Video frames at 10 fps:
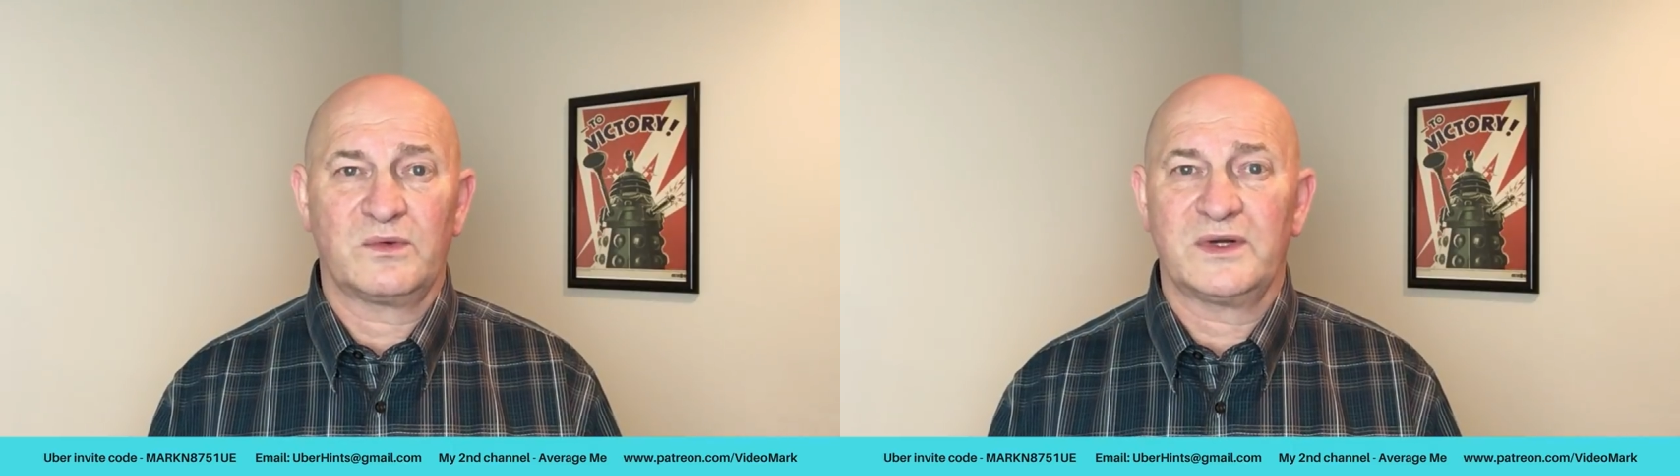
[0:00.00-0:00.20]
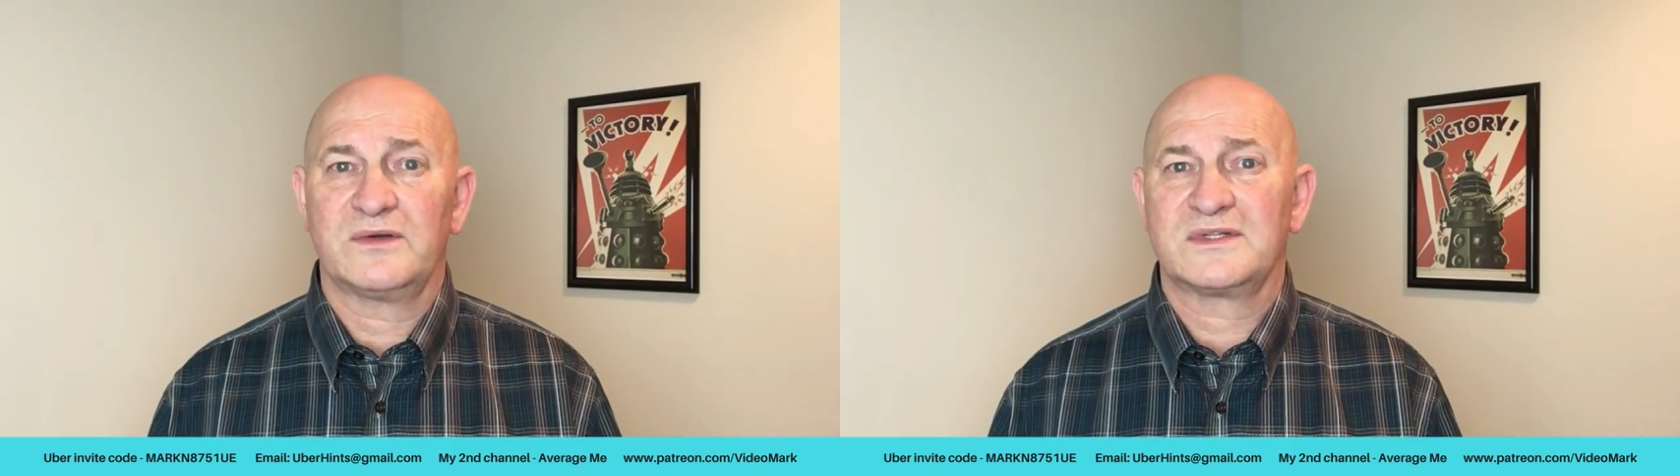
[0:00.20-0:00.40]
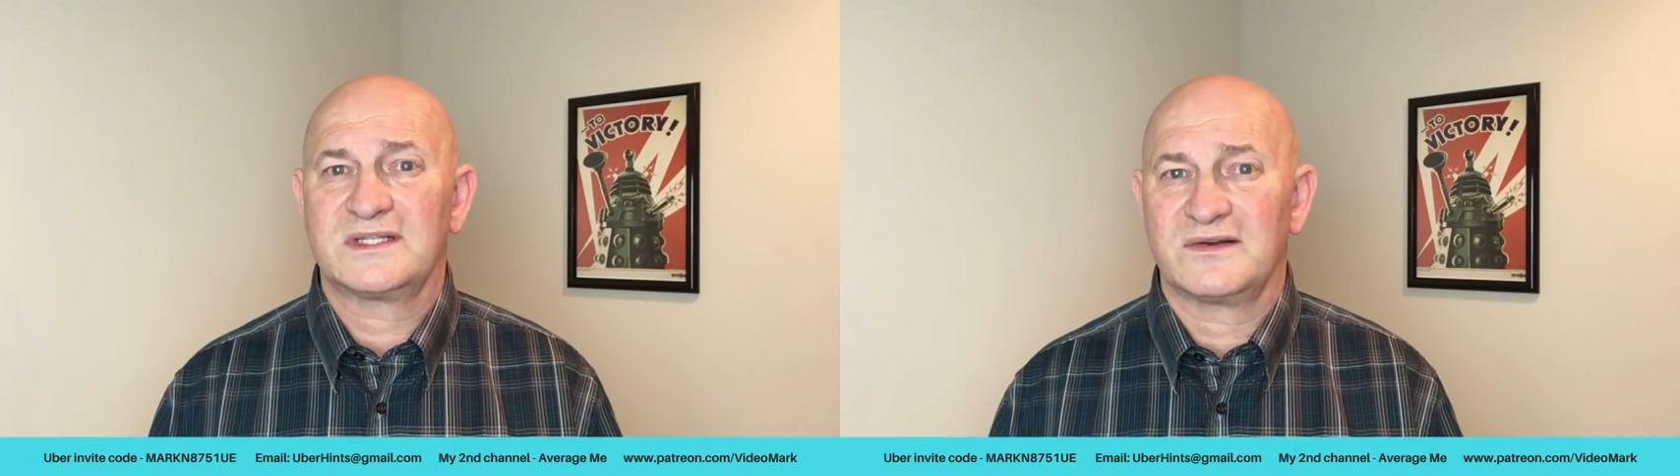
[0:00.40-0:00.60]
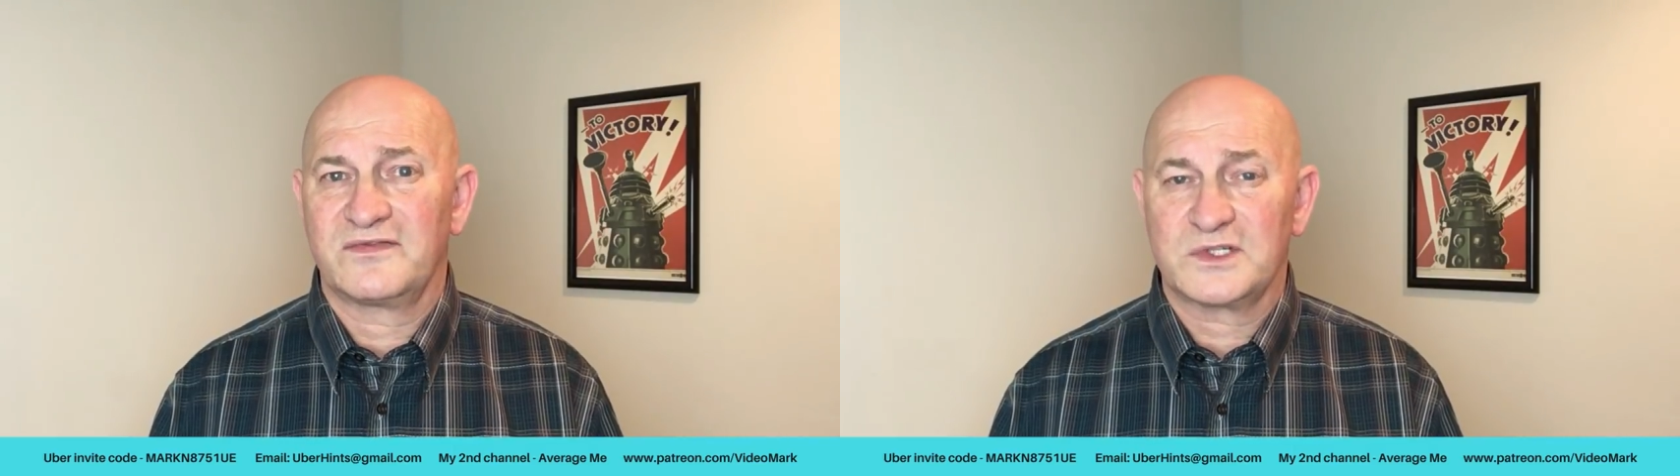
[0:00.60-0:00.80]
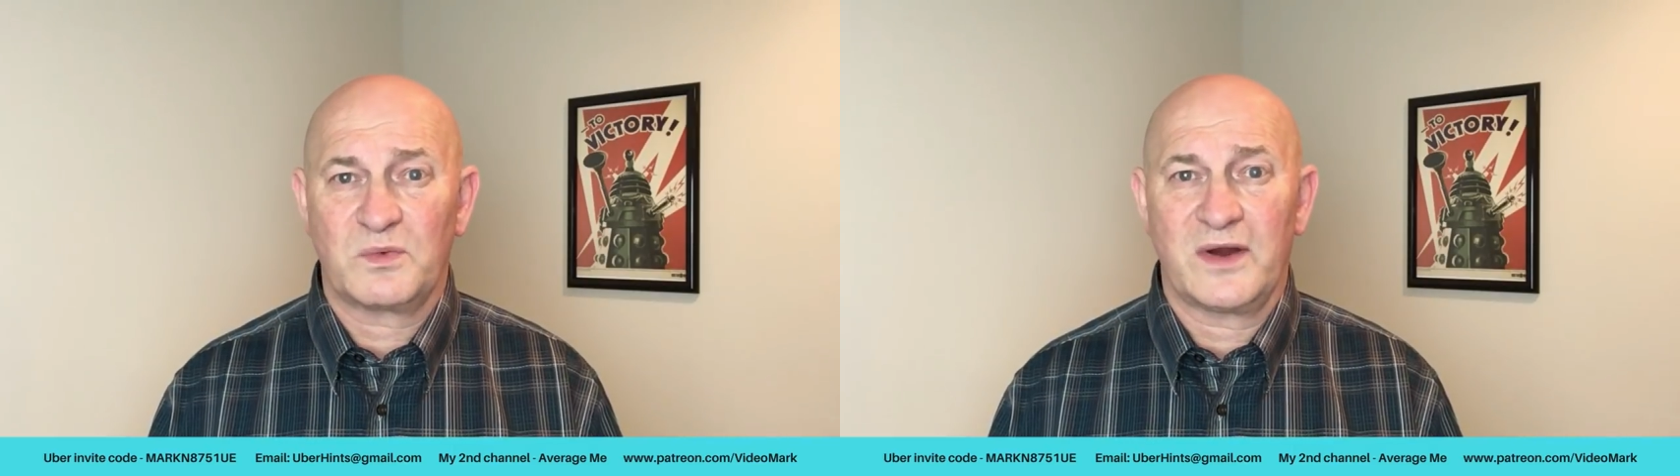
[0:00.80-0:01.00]
the window and
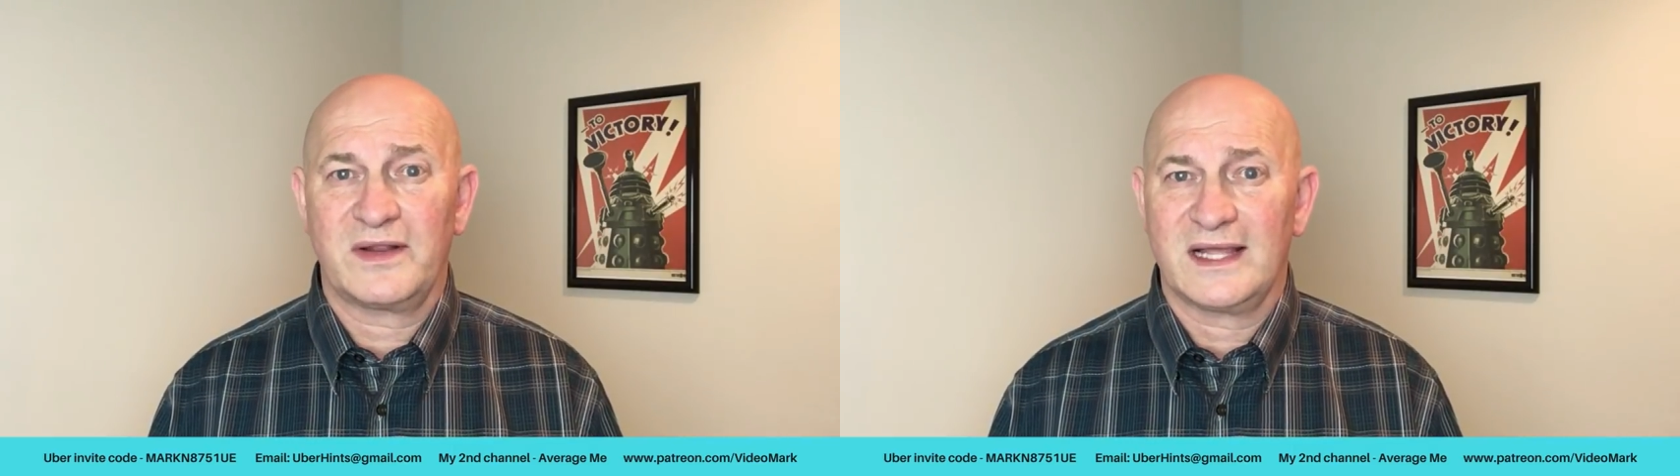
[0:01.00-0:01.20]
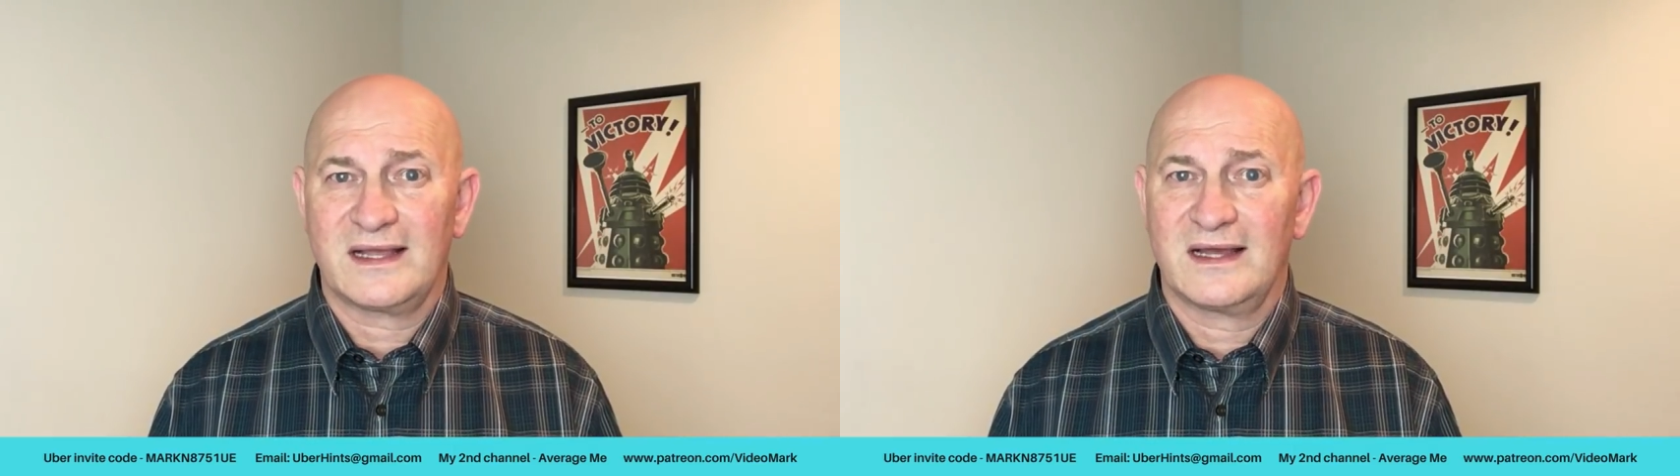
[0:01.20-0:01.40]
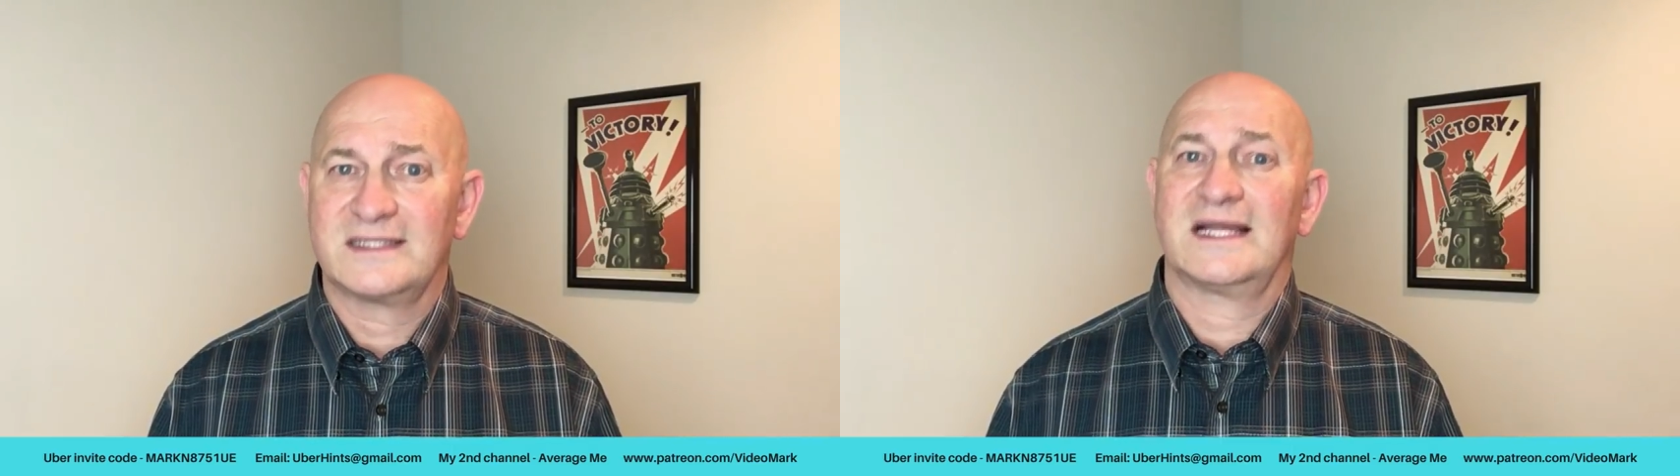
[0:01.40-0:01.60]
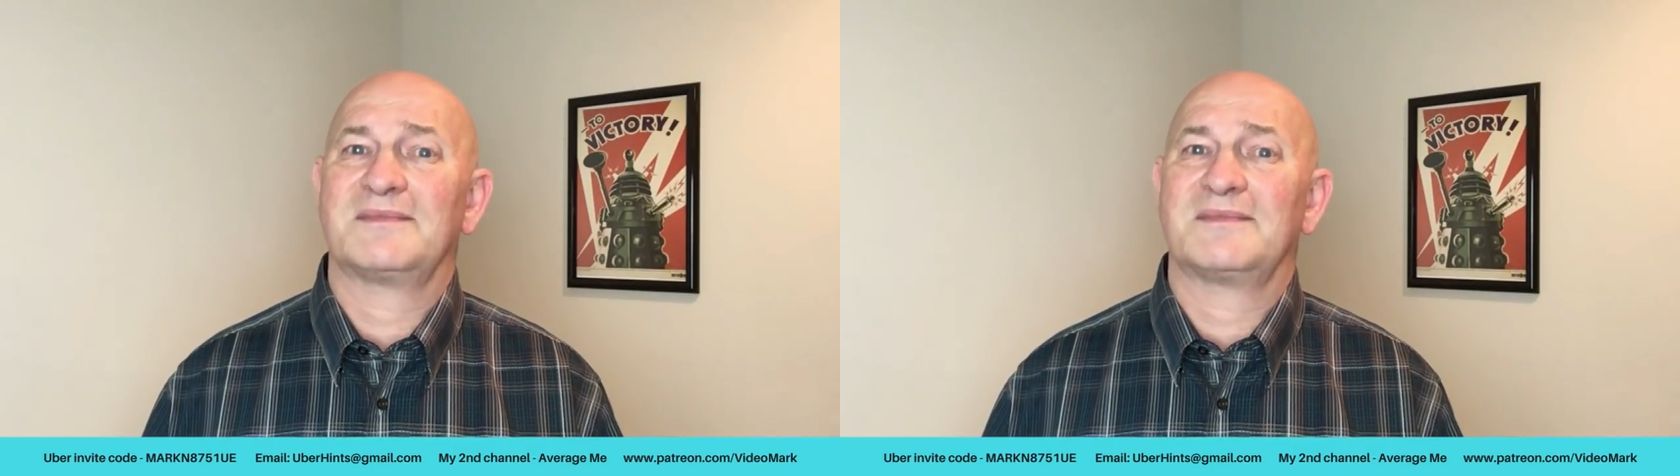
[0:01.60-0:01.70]
start swearing and cussing.